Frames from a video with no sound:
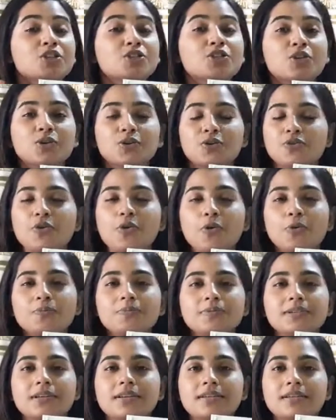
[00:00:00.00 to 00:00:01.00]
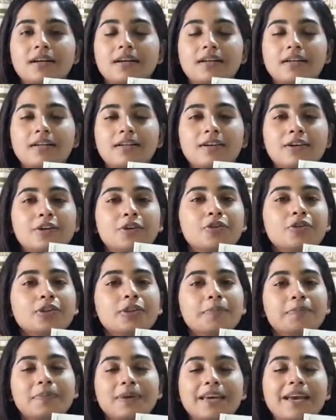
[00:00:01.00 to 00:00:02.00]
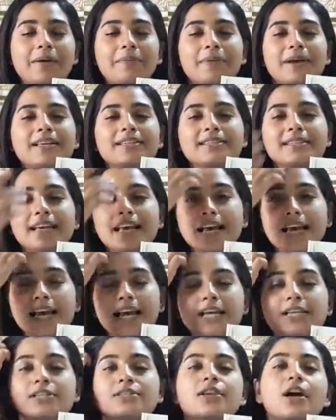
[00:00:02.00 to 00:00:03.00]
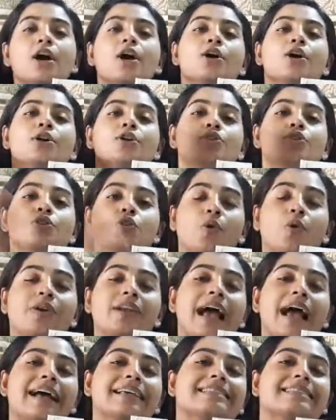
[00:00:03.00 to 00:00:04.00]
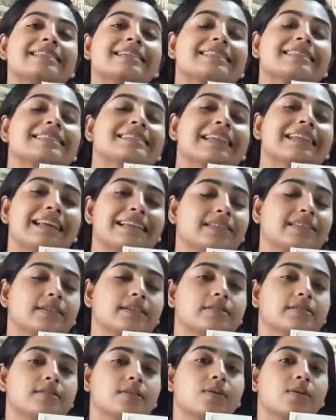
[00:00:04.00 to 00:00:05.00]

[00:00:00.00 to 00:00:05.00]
So rooms in you know, the PMS is shown as the status.